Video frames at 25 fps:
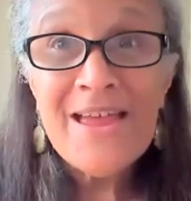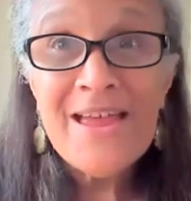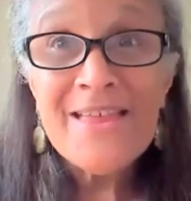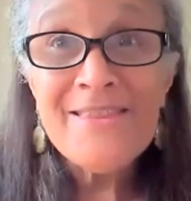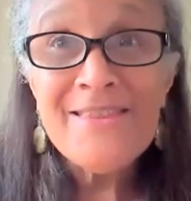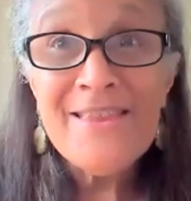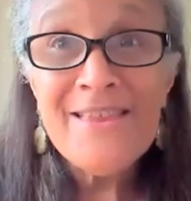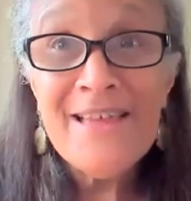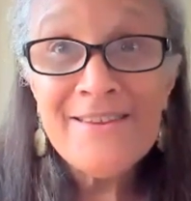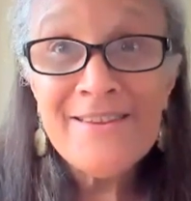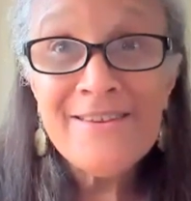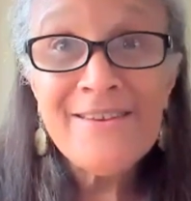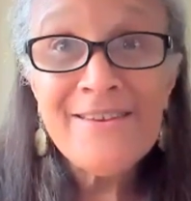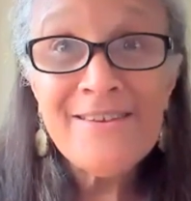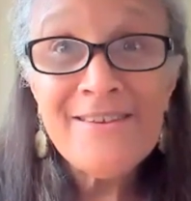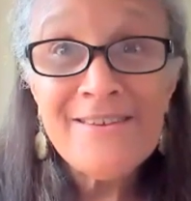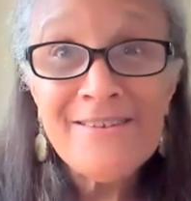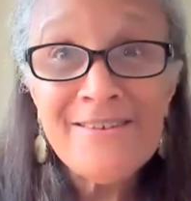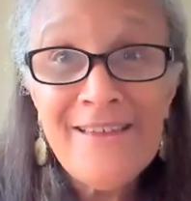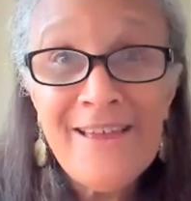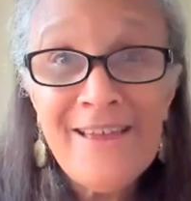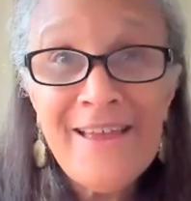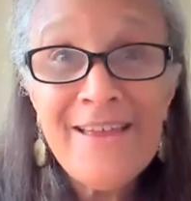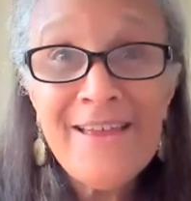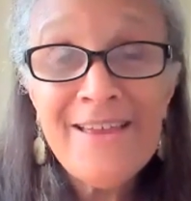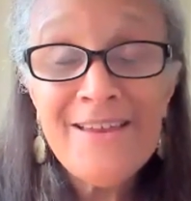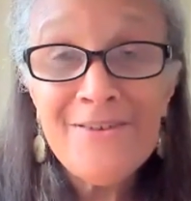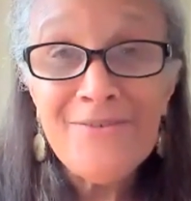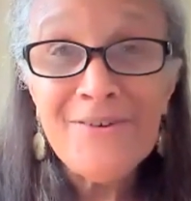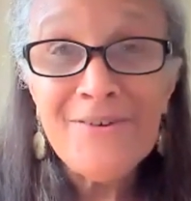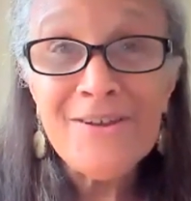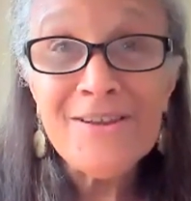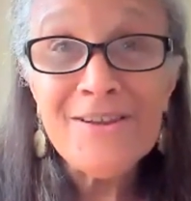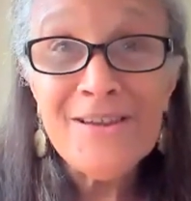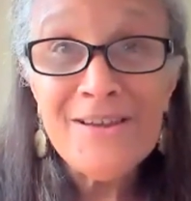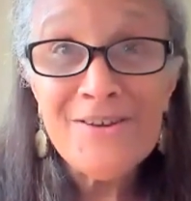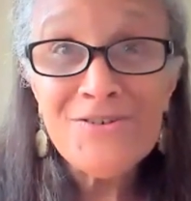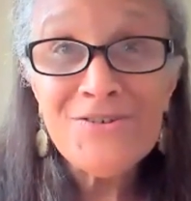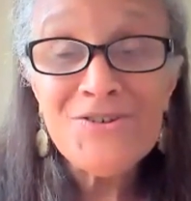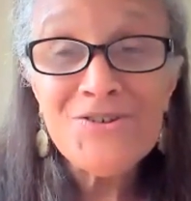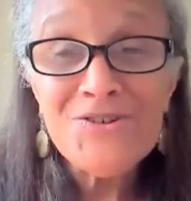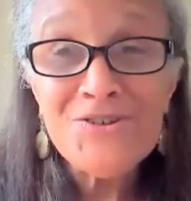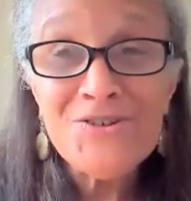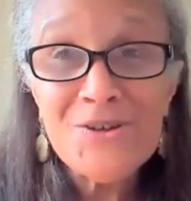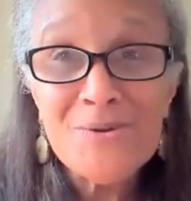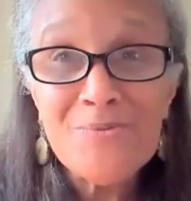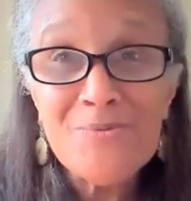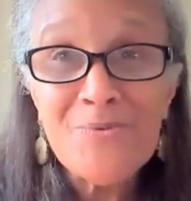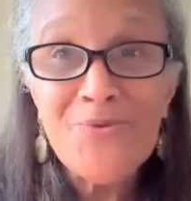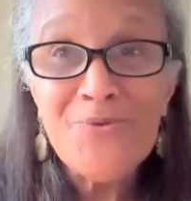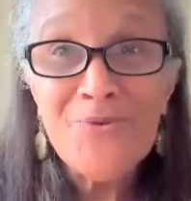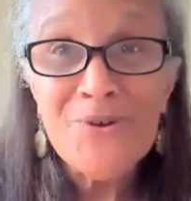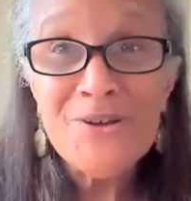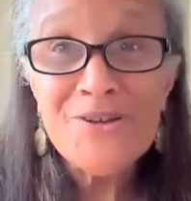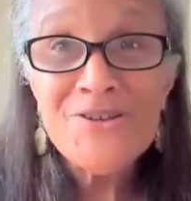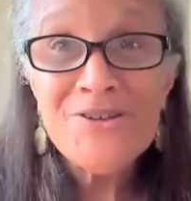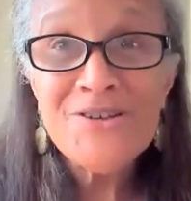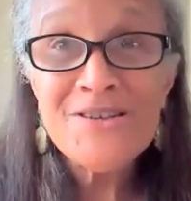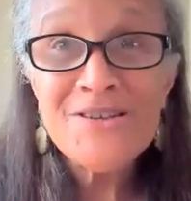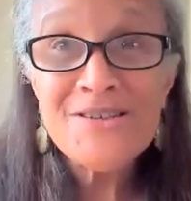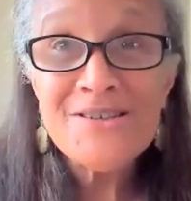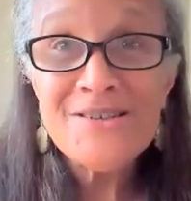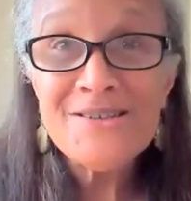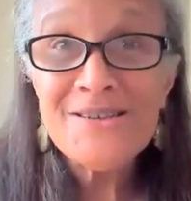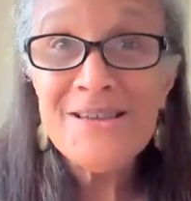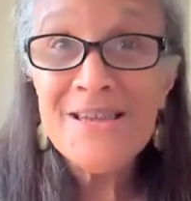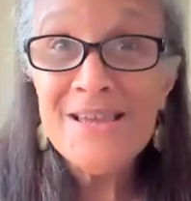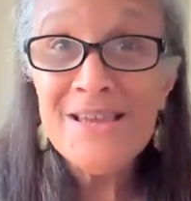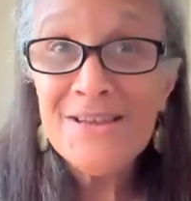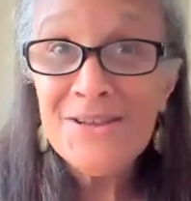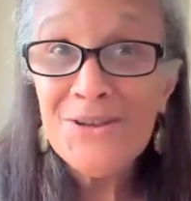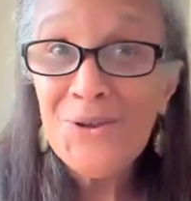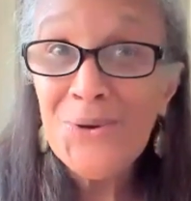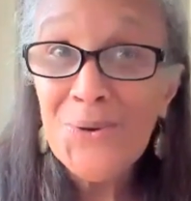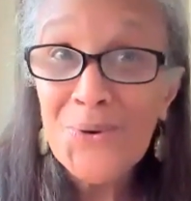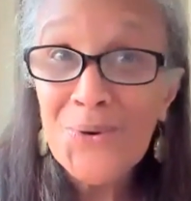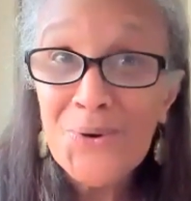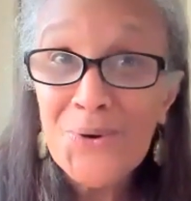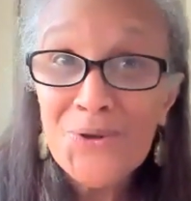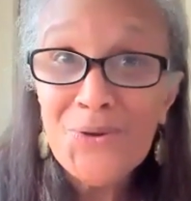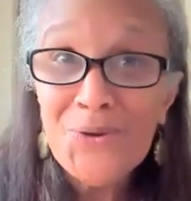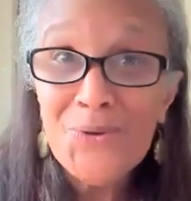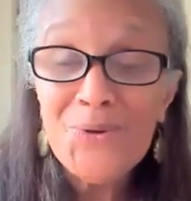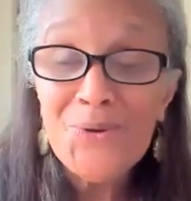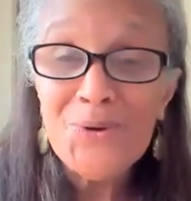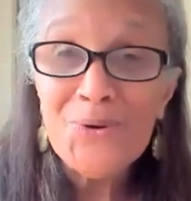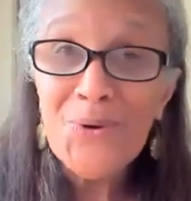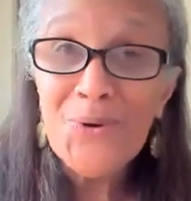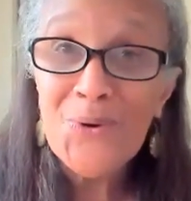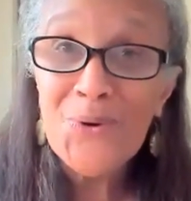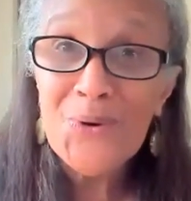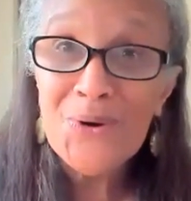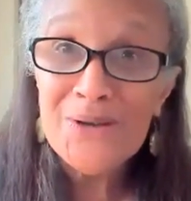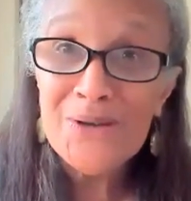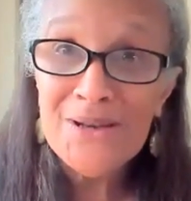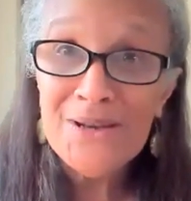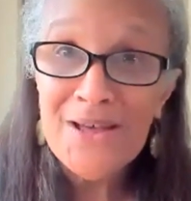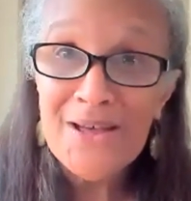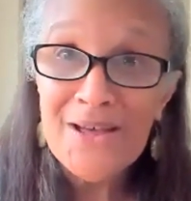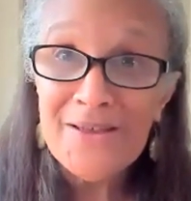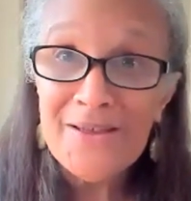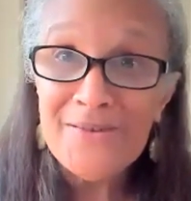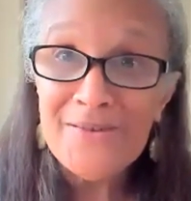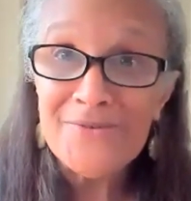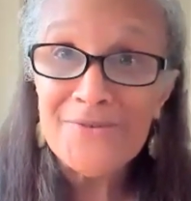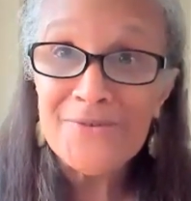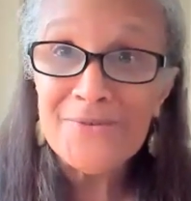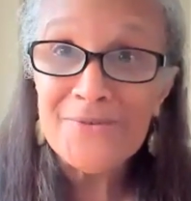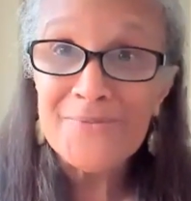that sustain relationship richness in your unicorn life.